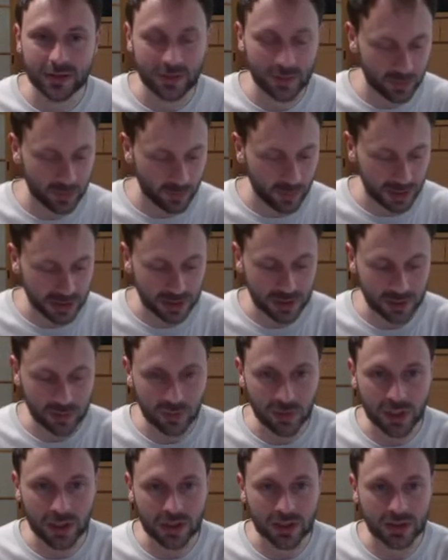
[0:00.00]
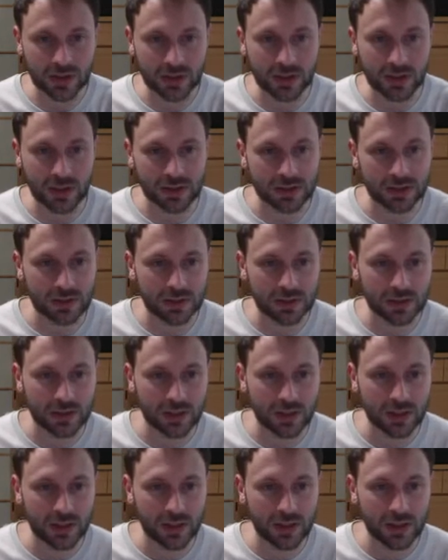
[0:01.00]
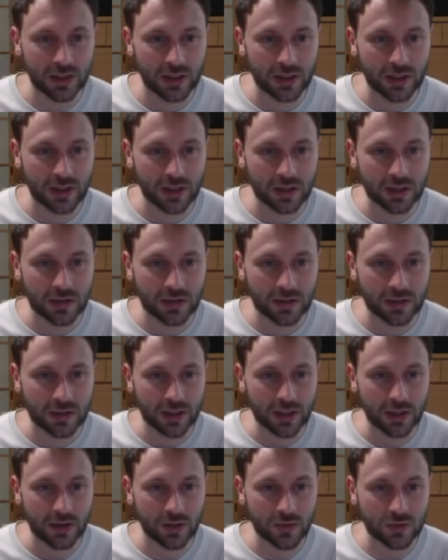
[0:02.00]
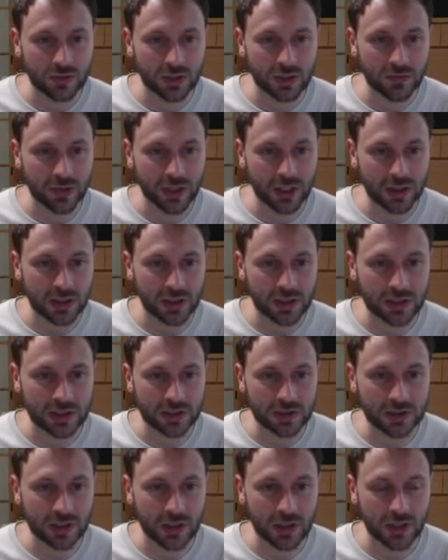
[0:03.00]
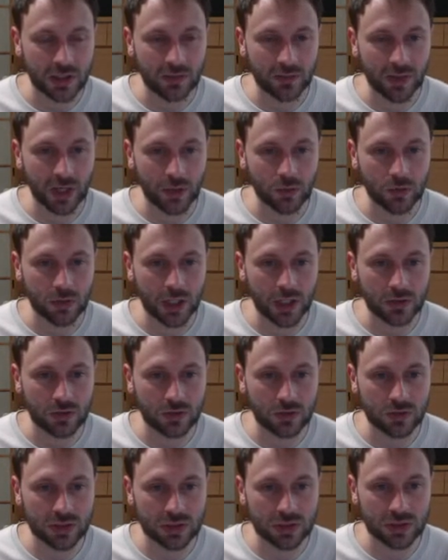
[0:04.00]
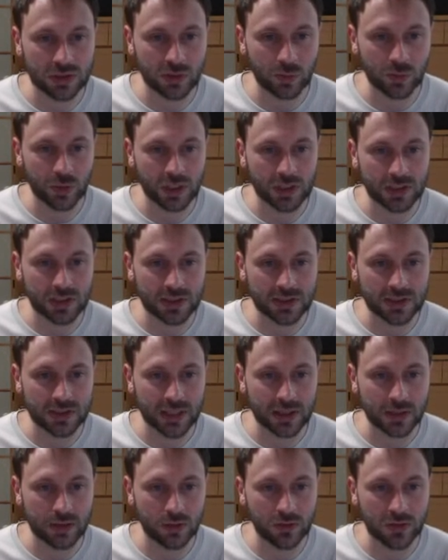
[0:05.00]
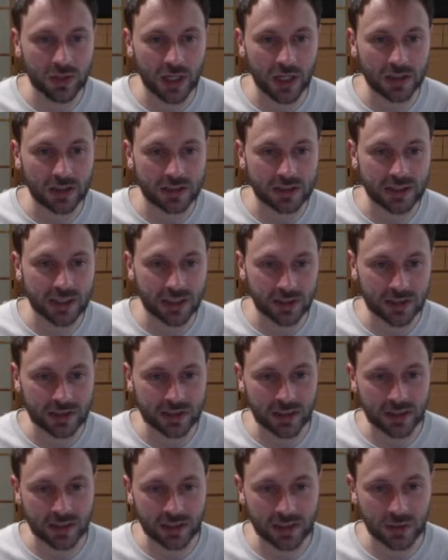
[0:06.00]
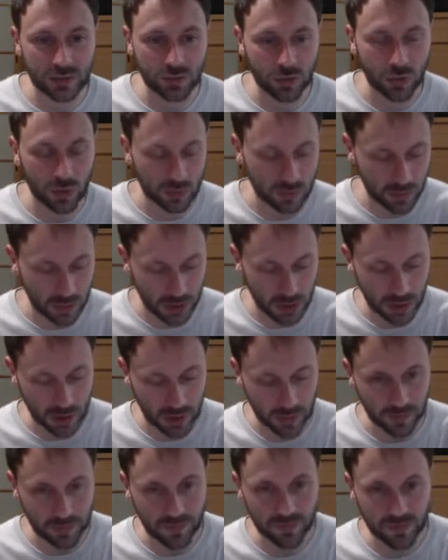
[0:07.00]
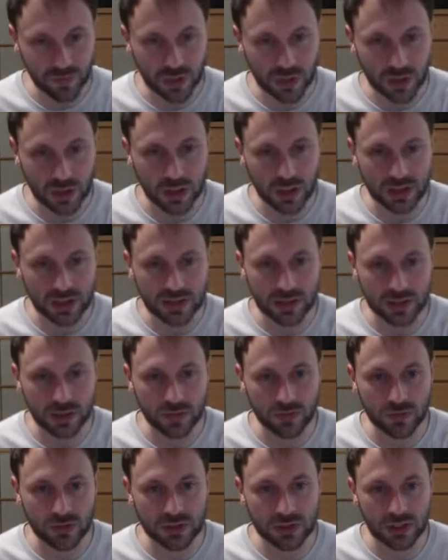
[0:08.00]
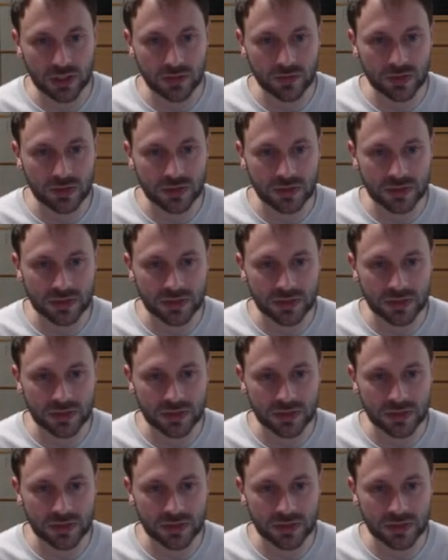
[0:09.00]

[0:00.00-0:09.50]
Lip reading: pattern, but yes, kind of stuff like this. I would like to see some places that look like the setting from Kiki's Delivery Service,